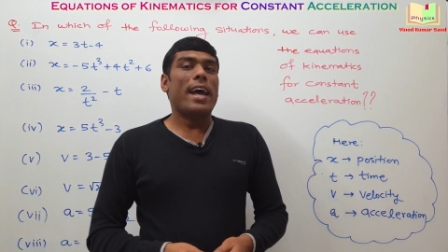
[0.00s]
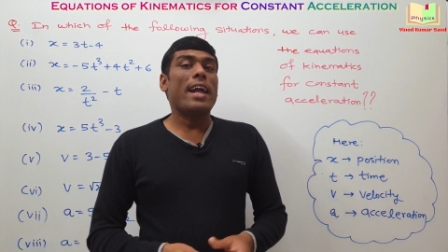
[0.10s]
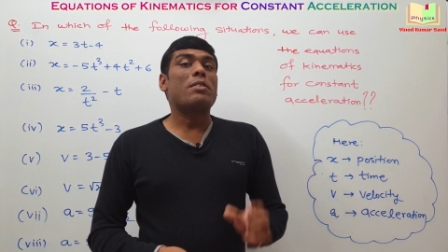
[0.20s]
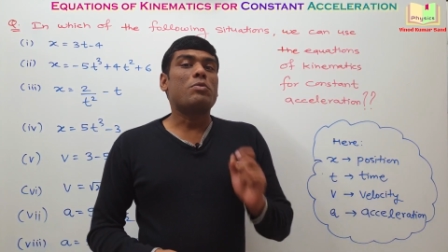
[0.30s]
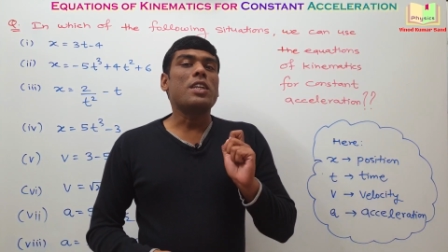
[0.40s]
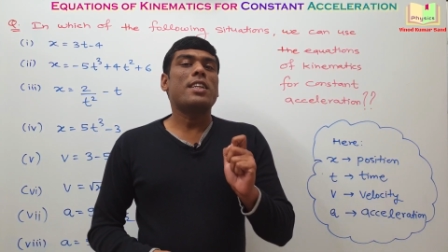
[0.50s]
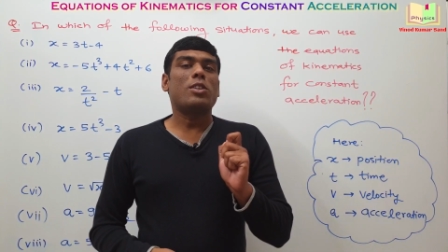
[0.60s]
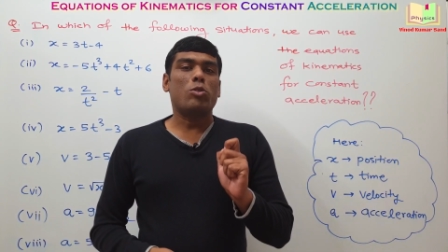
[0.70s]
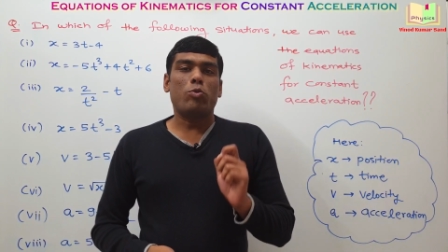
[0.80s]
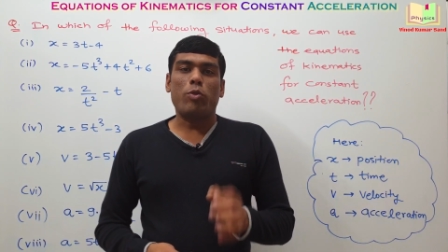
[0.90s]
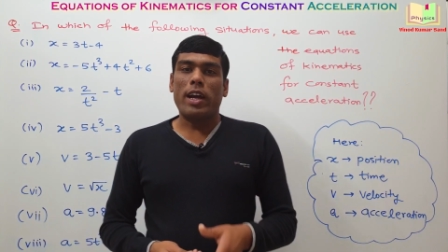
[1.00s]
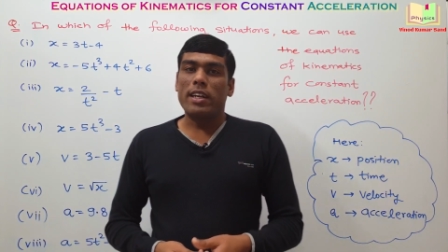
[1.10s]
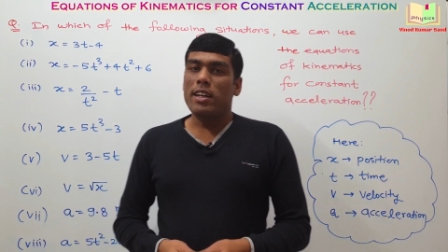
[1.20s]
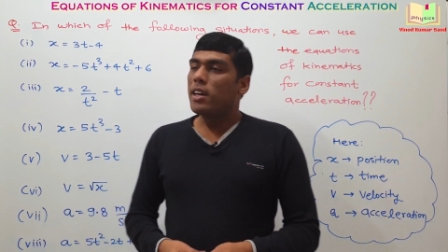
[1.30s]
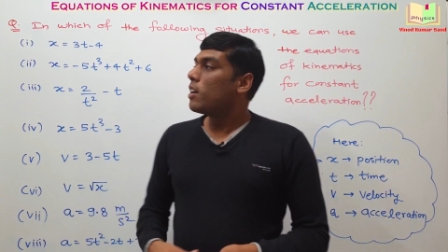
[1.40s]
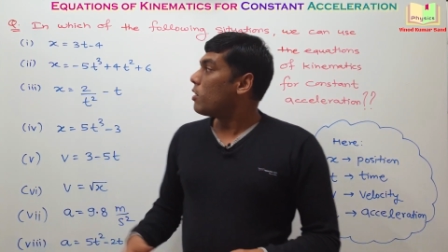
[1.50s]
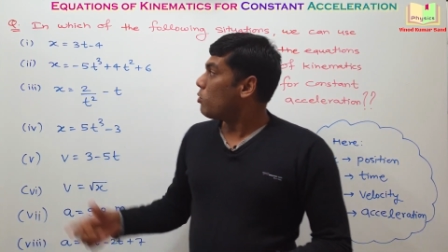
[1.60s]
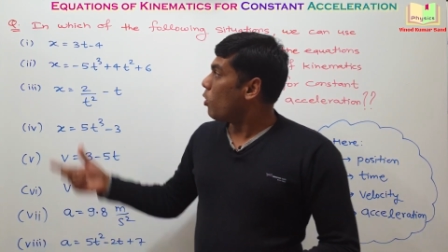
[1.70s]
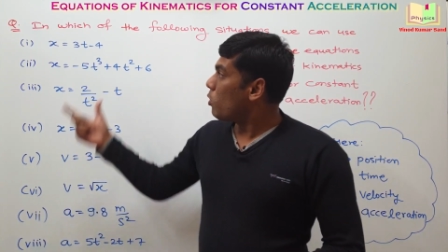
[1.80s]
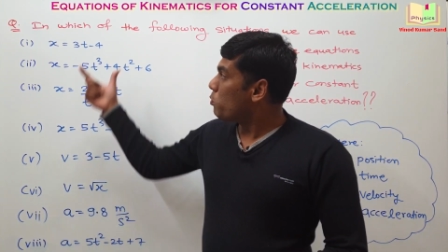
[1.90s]
And we need to find
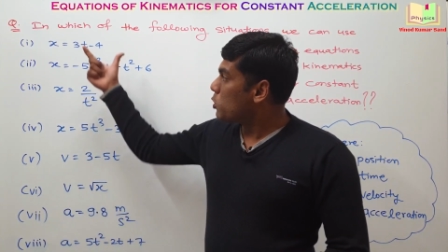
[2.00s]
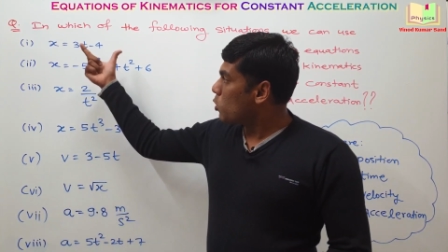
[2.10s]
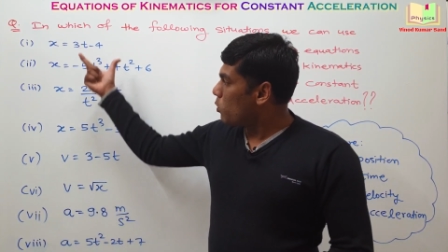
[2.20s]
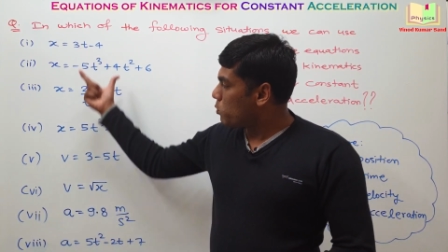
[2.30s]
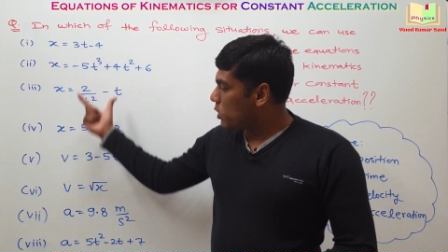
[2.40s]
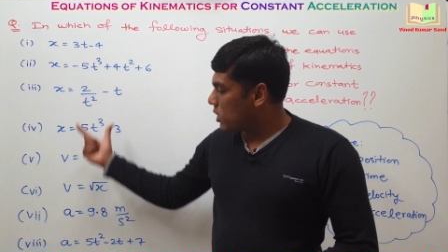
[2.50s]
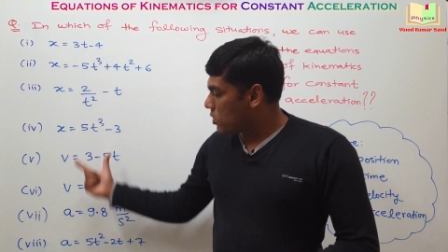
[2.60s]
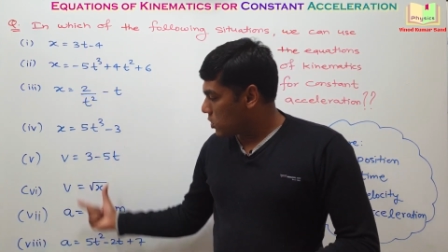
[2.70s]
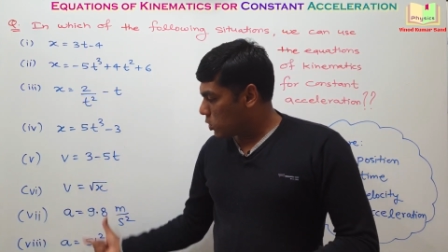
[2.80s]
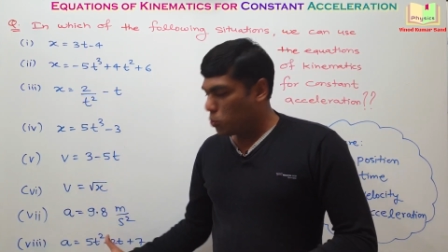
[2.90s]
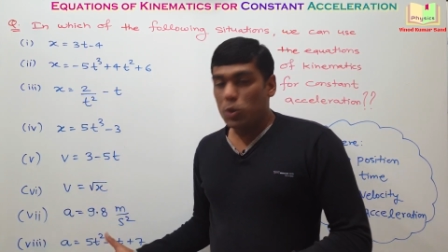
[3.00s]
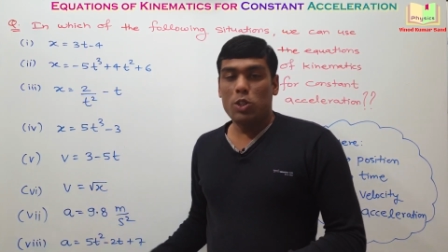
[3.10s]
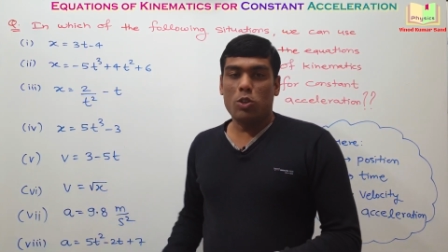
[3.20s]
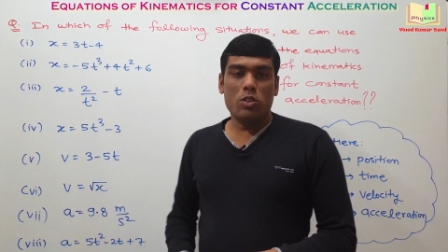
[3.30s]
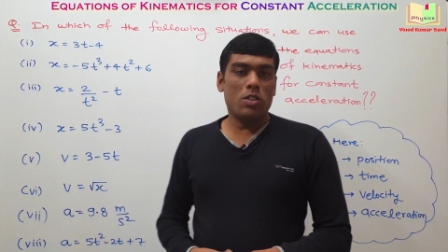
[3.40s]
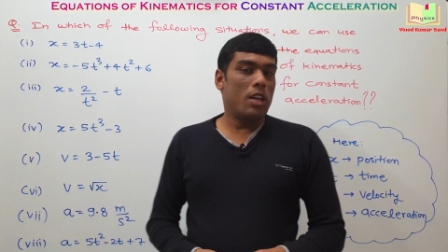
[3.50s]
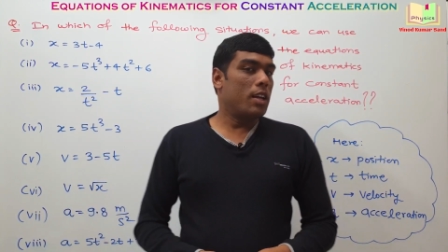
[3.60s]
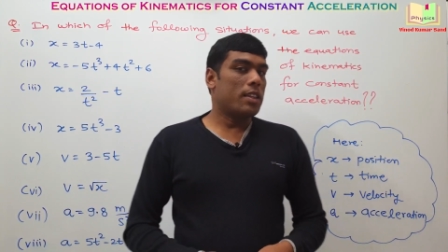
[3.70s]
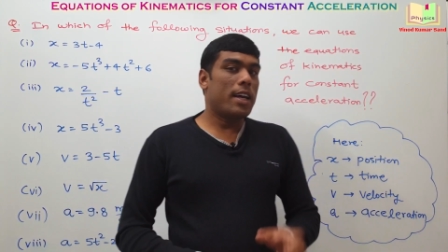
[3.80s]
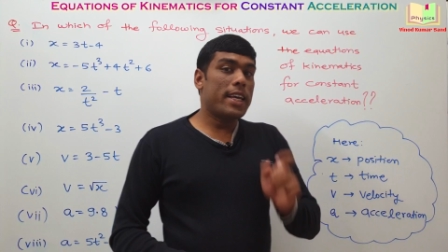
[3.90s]
for which of these
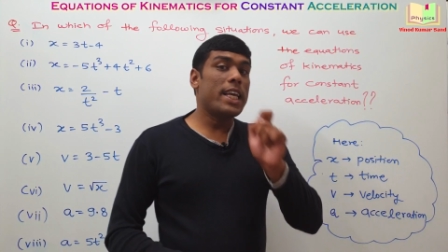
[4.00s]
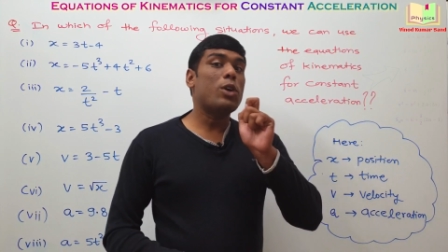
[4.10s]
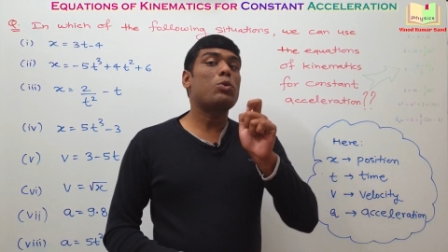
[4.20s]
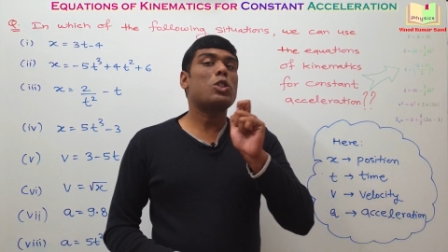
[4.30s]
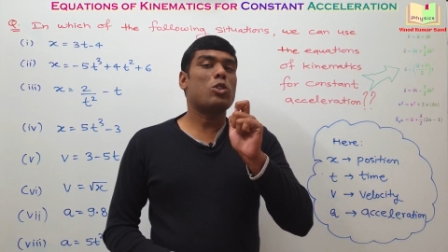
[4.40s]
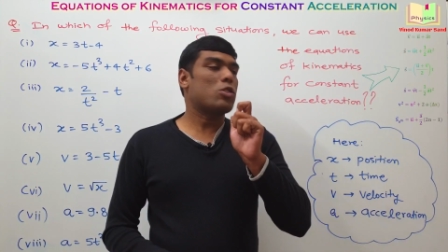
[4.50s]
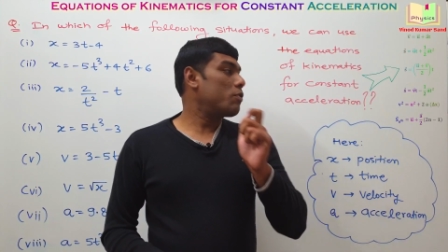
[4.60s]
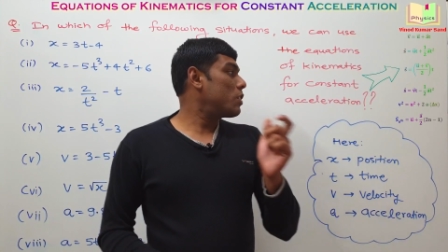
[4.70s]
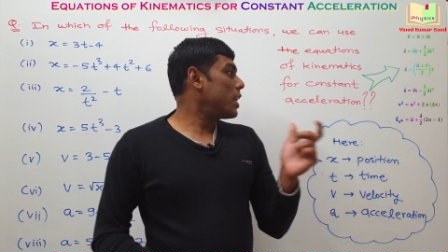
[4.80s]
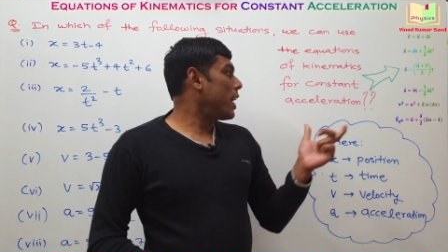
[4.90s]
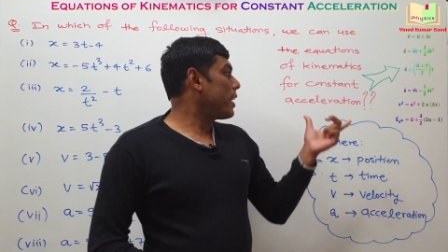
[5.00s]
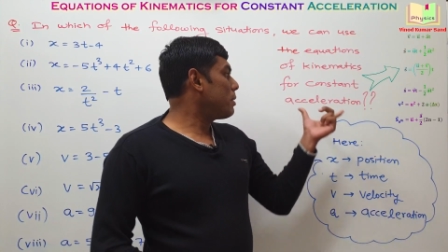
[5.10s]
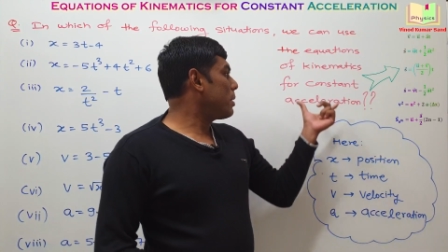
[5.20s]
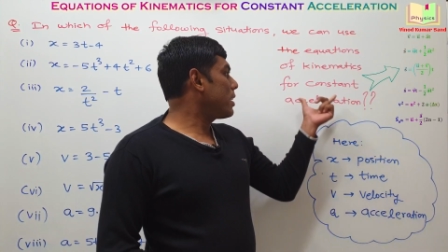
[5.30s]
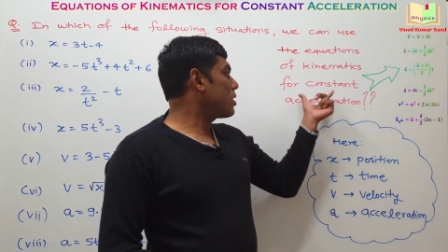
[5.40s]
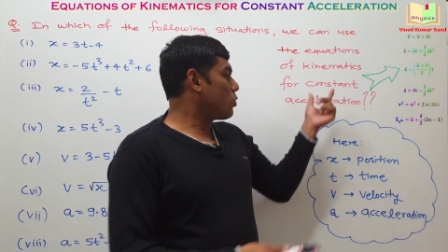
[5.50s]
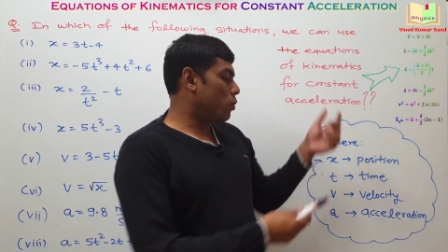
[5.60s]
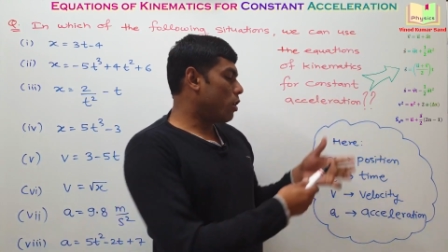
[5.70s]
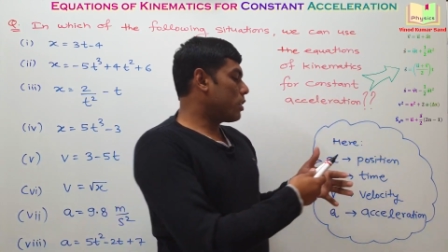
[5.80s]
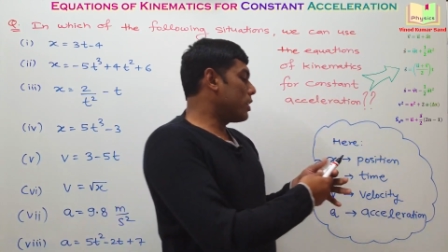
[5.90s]
situations the equations of the kinematics
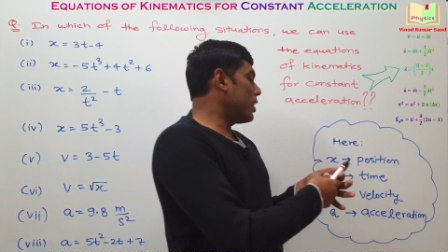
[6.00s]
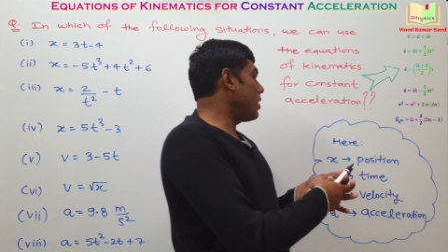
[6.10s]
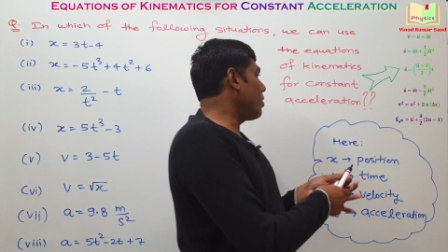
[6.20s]
for the